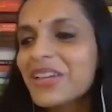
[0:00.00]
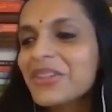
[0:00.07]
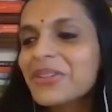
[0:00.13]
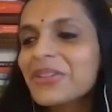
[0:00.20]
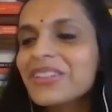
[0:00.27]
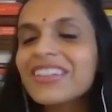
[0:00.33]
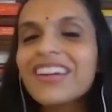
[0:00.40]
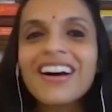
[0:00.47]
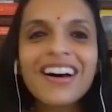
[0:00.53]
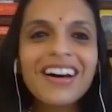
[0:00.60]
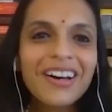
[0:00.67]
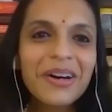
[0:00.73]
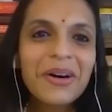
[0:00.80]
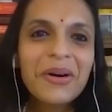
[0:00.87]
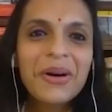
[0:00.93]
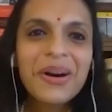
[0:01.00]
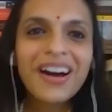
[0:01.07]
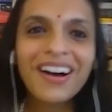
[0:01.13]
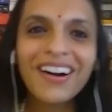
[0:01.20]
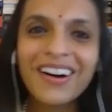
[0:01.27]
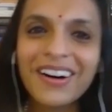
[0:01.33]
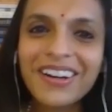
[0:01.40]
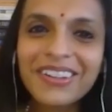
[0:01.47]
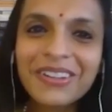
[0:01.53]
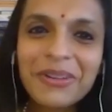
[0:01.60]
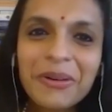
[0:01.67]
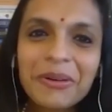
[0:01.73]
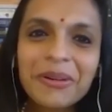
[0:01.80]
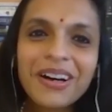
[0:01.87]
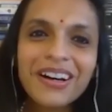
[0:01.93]
So, sir, uh, you
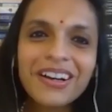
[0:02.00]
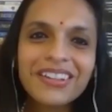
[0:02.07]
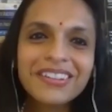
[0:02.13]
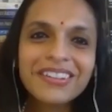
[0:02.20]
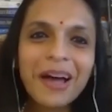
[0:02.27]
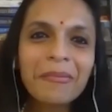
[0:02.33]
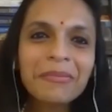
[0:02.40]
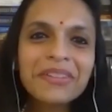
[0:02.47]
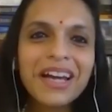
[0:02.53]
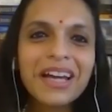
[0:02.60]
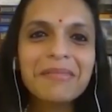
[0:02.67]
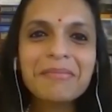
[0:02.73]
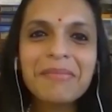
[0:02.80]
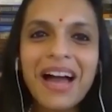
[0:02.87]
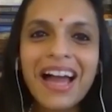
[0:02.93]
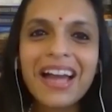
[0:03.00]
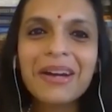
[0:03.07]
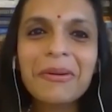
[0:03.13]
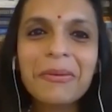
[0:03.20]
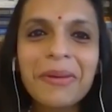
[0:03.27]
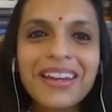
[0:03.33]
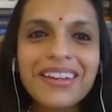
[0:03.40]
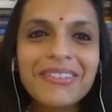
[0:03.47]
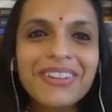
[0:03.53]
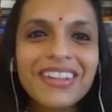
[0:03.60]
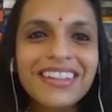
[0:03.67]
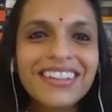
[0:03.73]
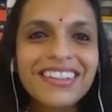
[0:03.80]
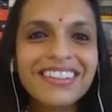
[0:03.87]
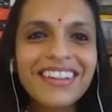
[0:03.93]
know, uh, some time back when we
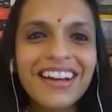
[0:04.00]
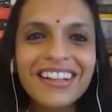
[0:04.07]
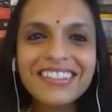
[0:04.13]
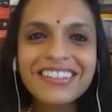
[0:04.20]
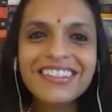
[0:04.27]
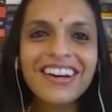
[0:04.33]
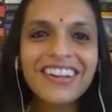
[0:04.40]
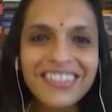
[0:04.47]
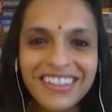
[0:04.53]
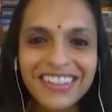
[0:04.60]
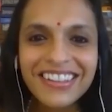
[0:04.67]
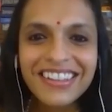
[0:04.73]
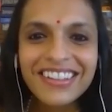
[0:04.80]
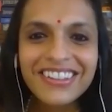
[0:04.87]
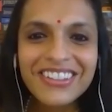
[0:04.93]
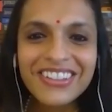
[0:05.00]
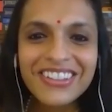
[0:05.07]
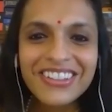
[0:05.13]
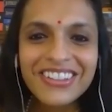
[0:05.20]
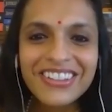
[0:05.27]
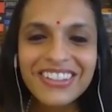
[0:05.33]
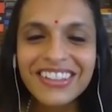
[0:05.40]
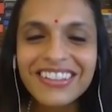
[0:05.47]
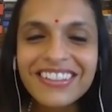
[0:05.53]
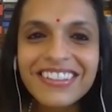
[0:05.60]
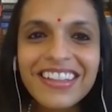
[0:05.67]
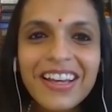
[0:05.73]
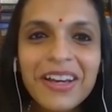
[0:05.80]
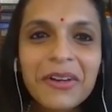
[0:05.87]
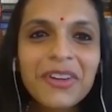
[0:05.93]
discussed our reading interests,
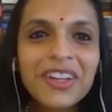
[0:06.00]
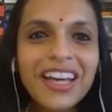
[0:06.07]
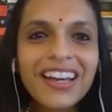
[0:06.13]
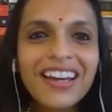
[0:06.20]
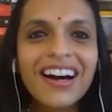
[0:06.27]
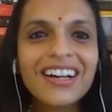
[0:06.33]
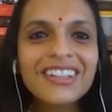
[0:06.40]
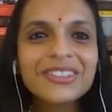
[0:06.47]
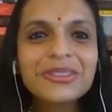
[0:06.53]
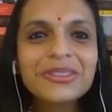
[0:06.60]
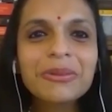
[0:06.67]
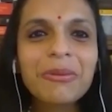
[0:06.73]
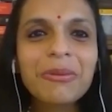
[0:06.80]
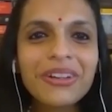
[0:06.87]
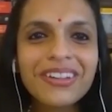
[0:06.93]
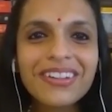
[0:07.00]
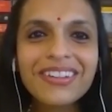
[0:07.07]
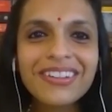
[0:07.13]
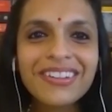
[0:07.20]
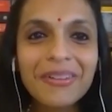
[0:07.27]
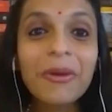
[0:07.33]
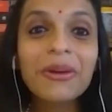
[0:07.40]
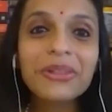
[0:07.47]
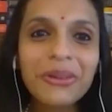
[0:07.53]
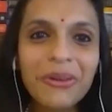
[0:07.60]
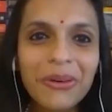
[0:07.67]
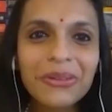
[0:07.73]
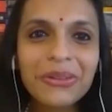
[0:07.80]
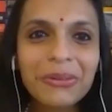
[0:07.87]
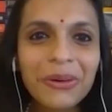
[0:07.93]
when I asked you what it, what
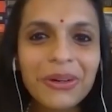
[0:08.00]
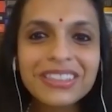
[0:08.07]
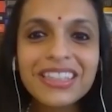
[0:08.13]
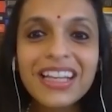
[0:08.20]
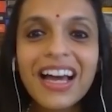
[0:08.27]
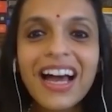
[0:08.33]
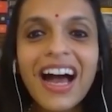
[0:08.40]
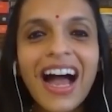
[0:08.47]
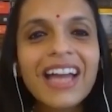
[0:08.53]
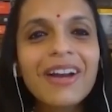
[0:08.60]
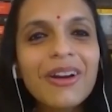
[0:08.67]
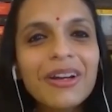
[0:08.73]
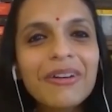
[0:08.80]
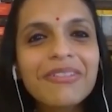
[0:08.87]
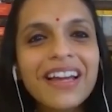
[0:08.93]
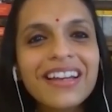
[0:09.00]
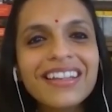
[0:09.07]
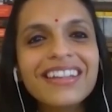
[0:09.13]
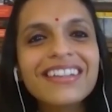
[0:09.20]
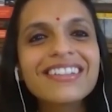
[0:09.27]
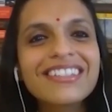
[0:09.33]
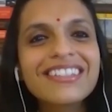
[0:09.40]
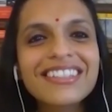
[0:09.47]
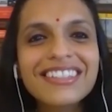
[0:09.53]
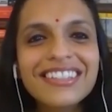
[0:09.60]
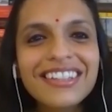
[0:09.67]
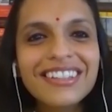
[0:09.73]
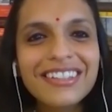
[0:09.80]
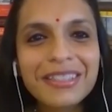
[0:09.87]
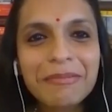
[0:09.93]
yours was, I got a very
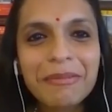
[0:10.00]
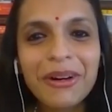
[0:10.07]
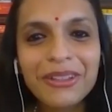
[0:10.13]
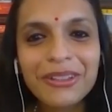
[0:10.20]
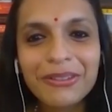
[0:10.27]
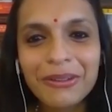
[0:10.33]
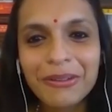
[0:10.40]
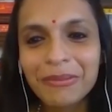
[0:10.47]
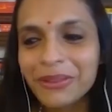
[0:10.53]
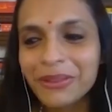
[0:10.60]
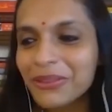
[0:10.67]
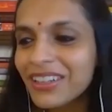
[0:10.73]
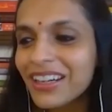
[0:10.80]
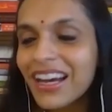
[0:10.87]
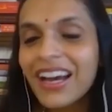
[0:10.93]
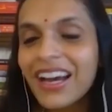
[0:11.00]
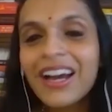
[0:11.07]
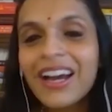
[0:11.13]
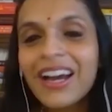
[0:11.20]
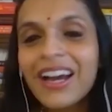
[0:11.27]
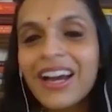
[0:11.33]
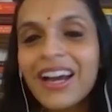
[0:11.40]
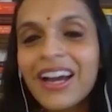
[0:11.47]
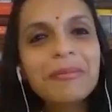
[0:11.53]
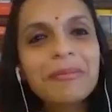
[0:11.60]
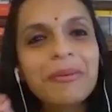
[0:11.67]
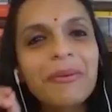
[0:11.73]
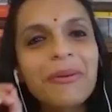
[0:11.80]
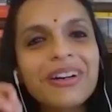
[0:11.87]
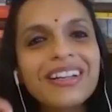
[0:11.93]
interesting response from you, where you had
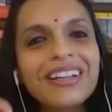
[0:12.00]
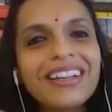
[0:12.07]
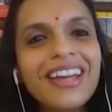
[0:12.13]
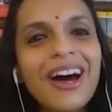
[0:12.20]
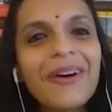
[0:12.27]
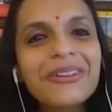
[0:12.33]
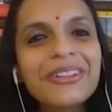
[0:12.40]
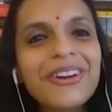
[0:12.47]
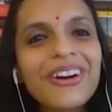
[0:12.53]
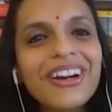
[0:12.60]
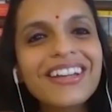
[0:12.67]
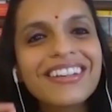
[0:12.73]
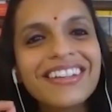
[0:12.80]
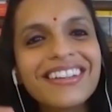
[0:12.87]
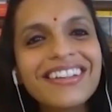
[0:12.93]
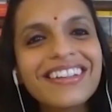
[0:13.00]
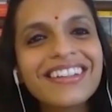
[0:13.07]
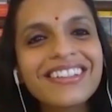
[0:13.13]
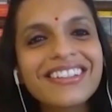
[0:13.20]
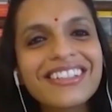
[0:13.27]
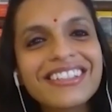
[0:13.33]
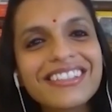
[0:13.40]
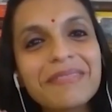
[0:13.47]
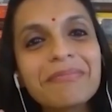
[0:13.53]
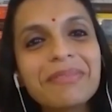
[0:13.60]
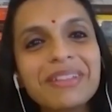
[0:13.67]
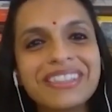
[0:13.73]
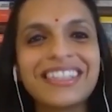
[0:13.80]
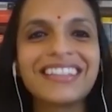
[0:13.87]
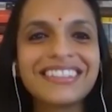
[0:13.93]
broken down your reading interests in
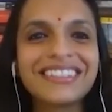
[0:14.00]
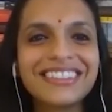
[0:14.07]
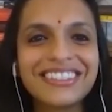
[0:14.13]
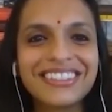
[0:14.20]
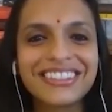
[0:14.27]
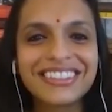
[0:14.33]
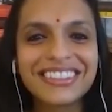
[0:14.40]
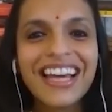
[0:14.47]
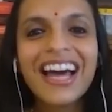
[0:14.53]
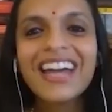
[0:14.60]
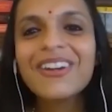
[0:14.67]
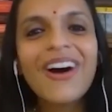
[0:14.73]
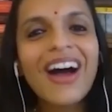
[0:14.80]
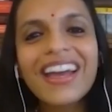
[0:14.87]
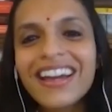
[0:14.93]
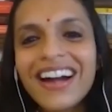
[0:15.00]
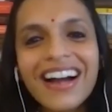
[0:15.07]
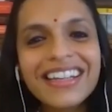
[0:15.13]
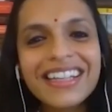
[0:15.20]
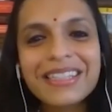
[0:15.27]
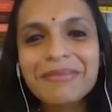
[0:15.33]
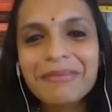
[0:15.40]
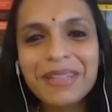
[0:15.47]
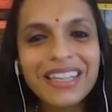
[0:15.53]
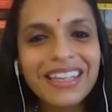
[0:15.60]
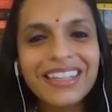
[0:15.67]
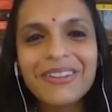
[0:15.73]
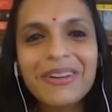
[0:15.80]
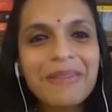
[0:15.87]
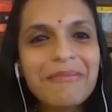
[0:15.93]
percentages. Now, I can't,
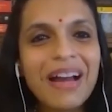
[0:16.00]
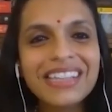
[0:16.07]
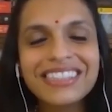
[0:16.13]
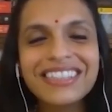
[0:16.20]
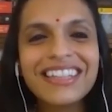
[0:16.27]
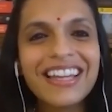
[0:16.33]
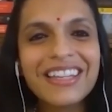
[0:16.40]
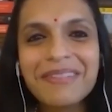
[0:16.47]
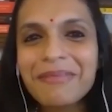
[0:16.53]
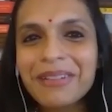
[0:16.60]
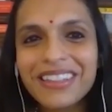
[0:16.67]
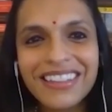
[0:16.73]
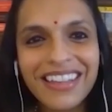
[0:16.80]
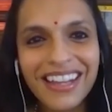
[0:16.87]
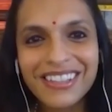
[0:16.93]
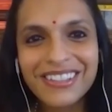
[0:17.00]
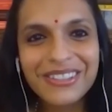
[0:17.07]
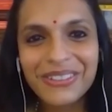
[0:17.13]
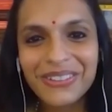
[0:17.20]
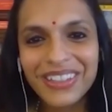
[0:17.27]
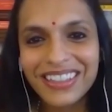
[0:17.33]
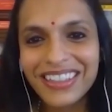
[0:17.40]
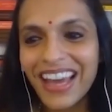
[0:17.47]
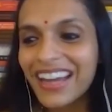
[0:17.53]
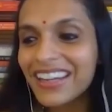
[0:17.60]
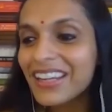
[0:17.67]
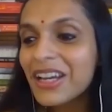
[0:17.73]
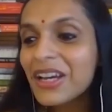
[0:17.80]
you know, imagine anybody else doing that.